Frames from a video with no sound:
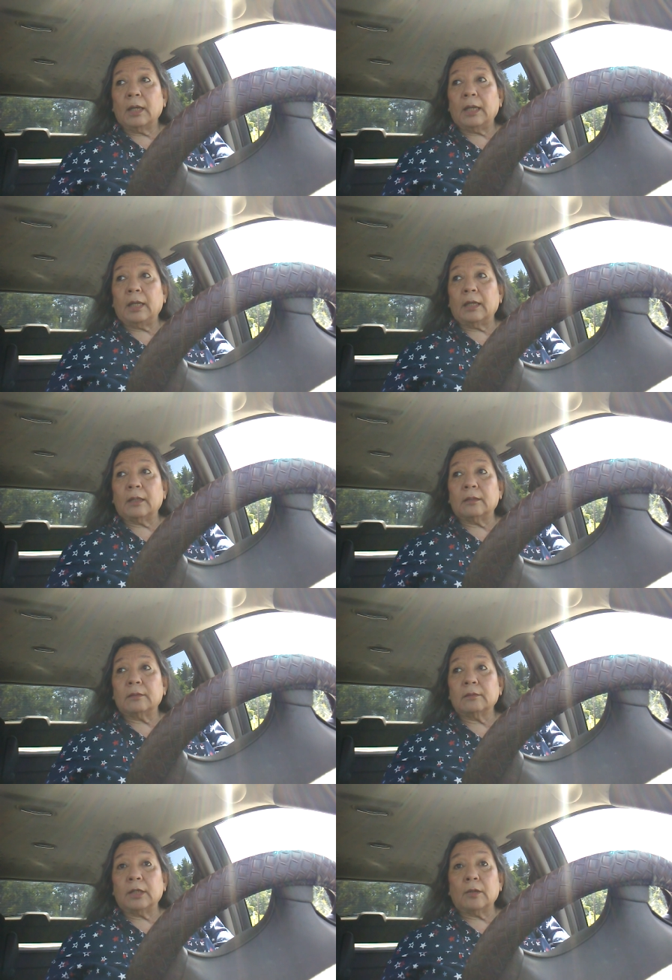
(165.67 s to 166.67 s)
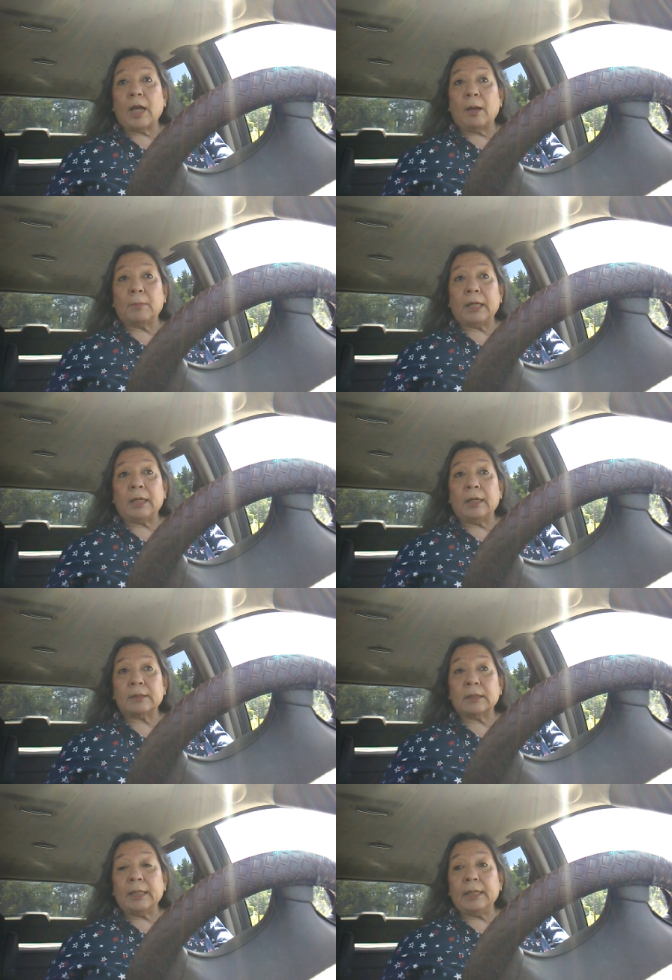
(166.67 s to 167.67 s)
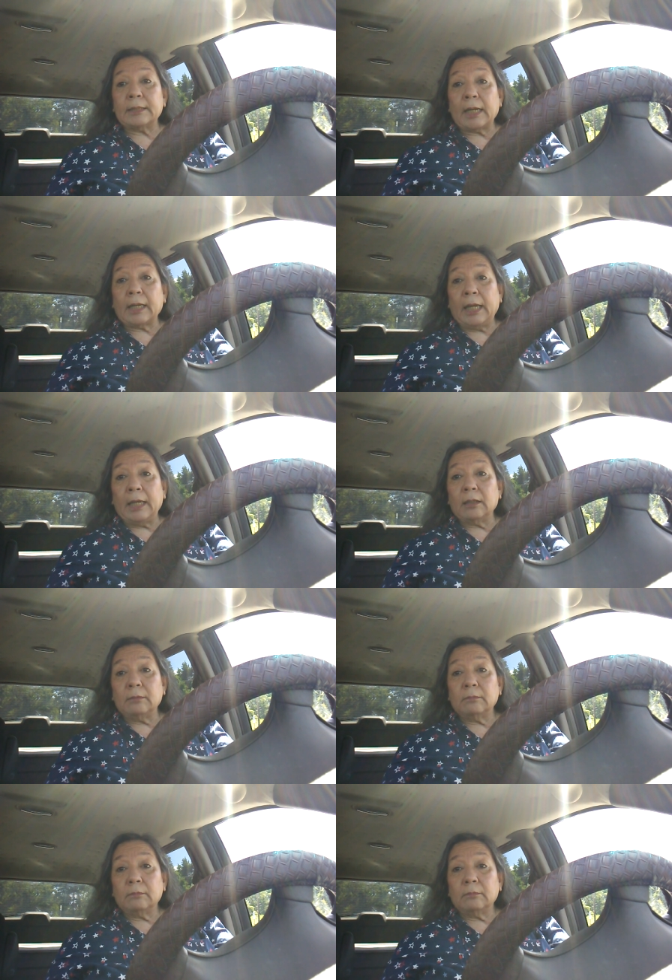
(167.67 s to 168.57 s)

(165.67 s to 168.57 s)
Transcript: and, you know, I make it as clean as I can.